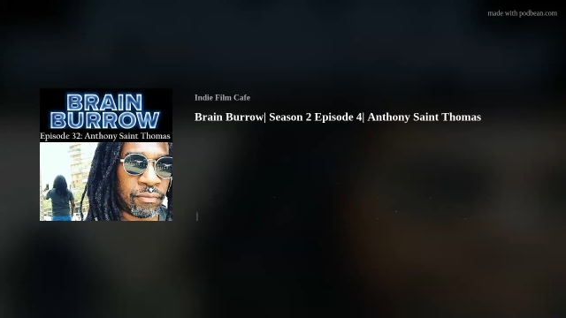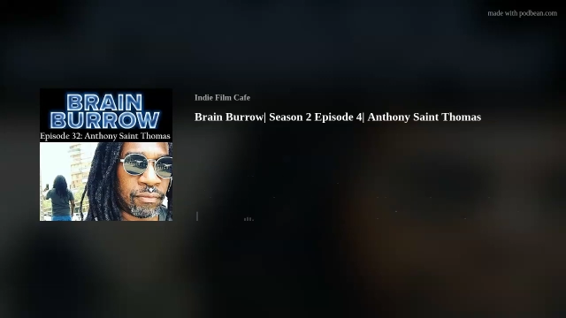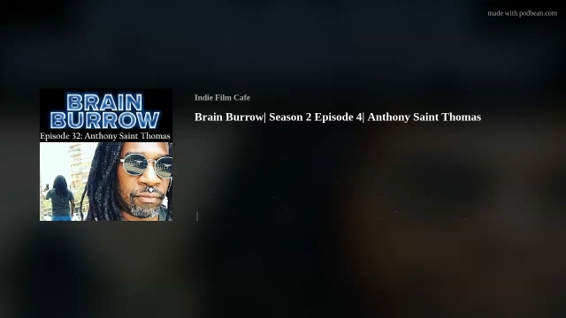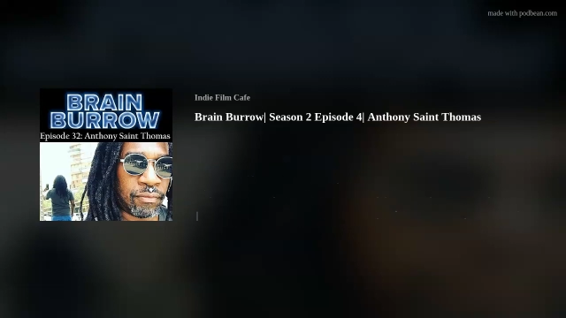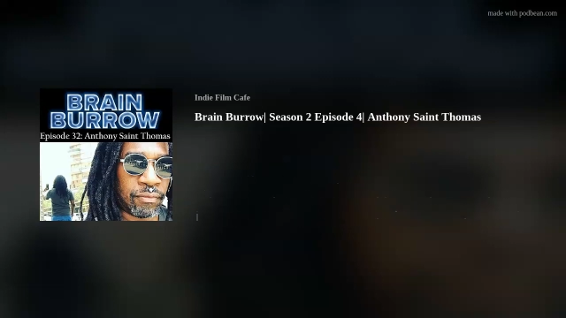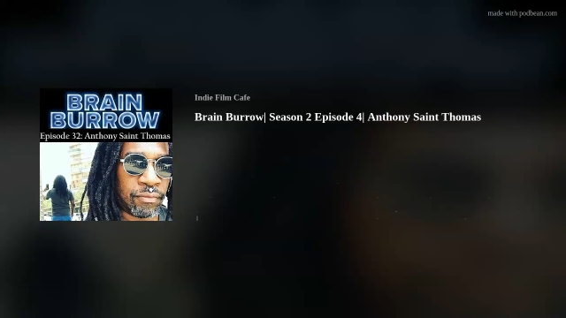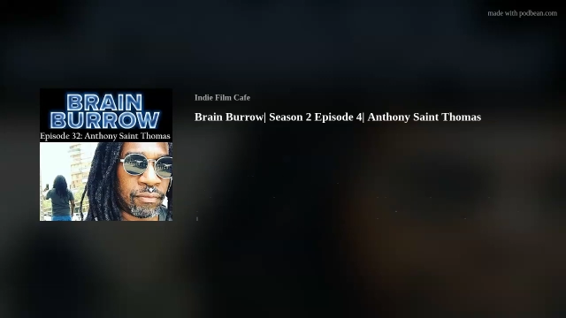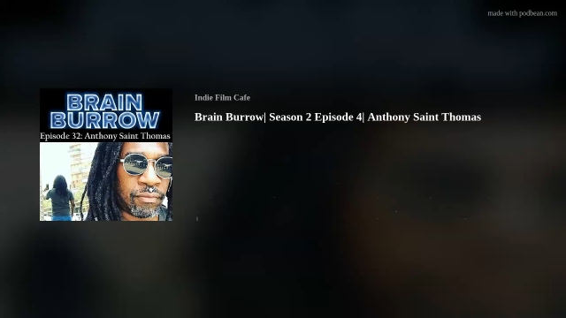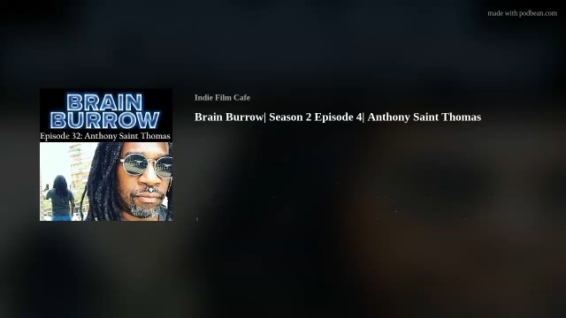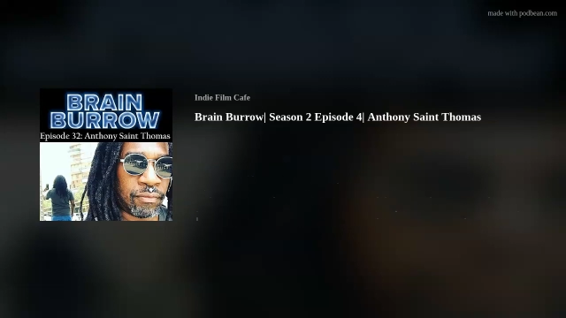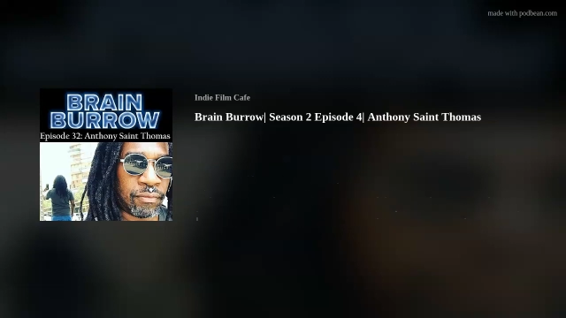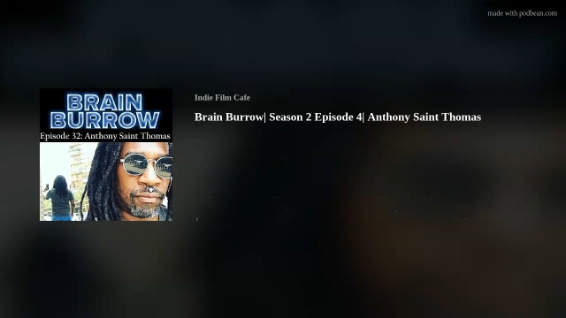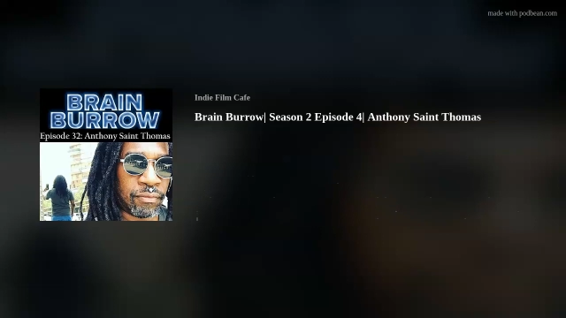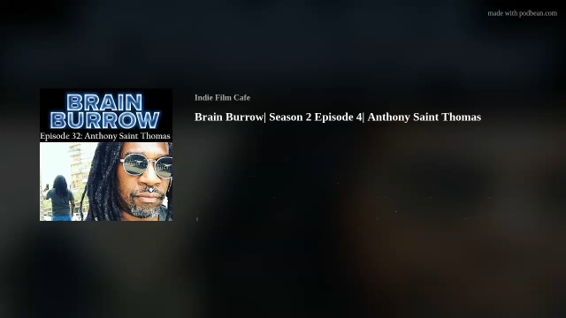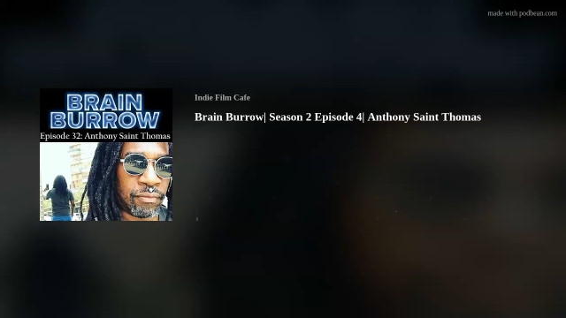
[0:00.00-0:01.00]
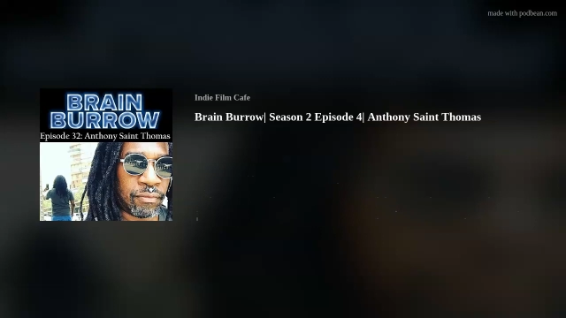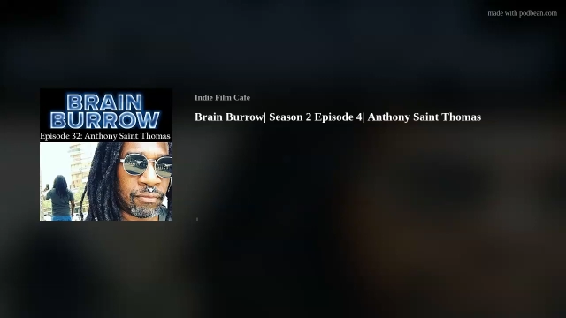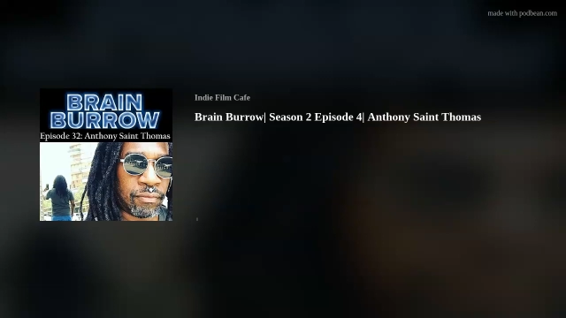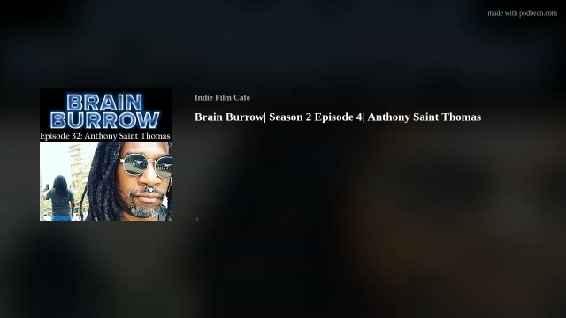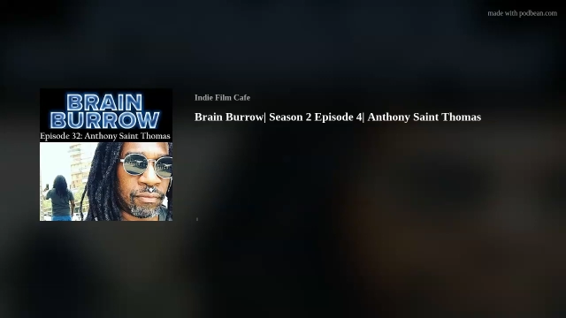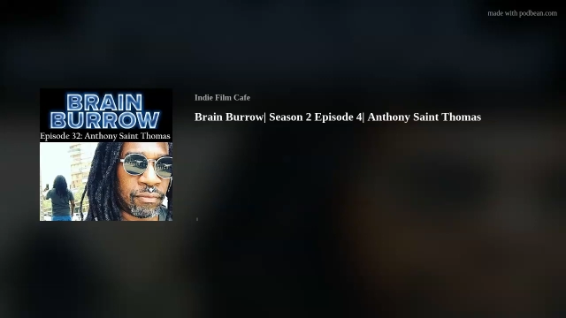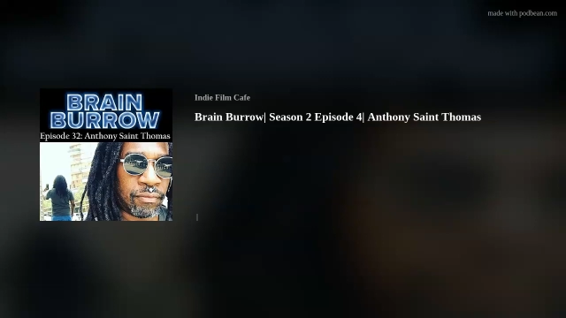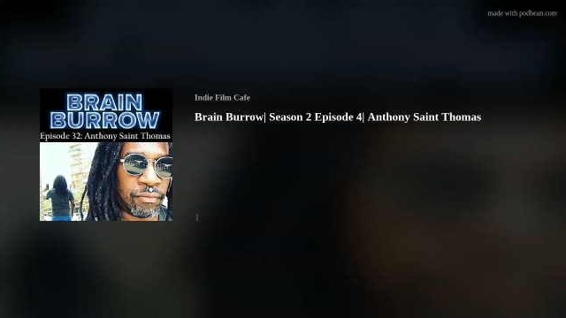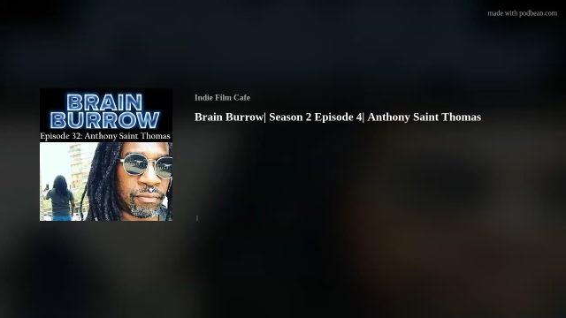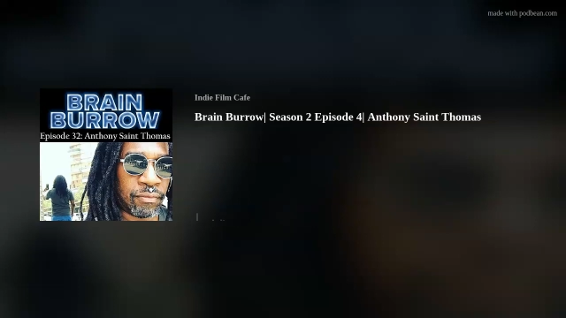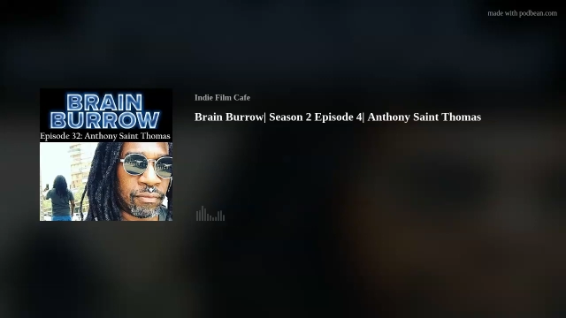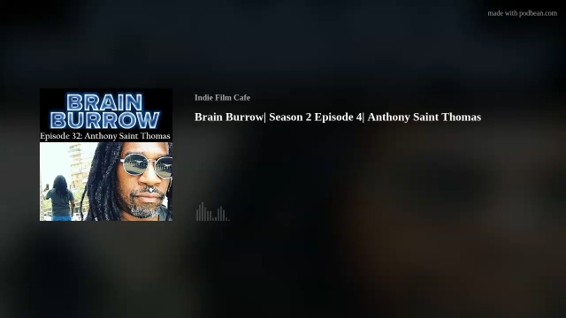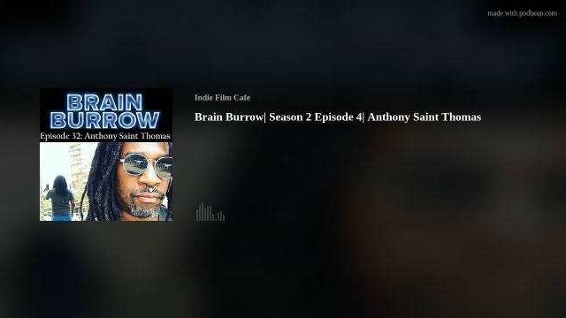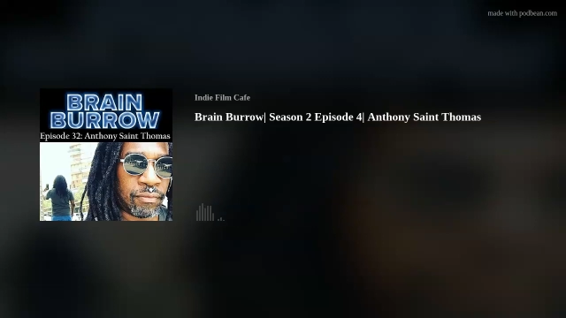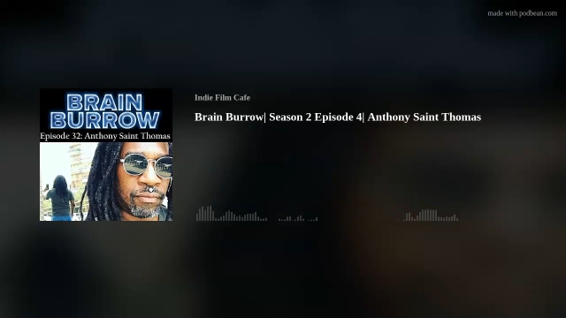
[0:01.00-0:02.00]

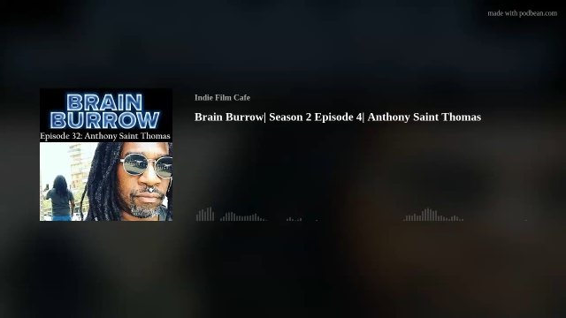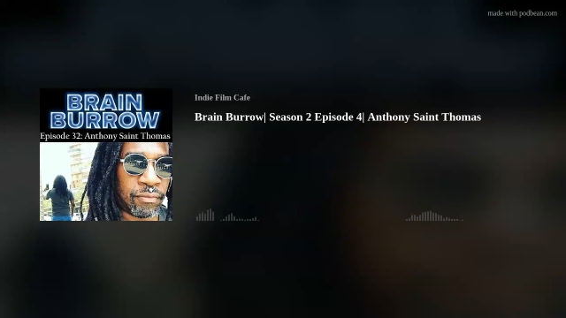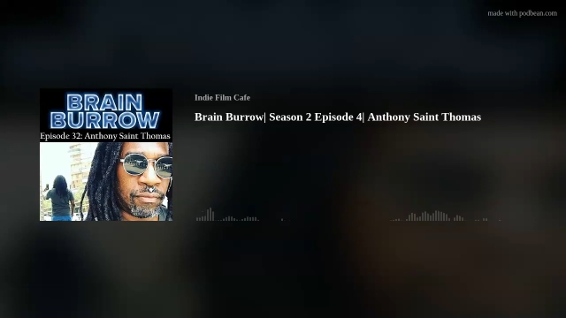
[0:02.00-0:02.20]
(no one is talking)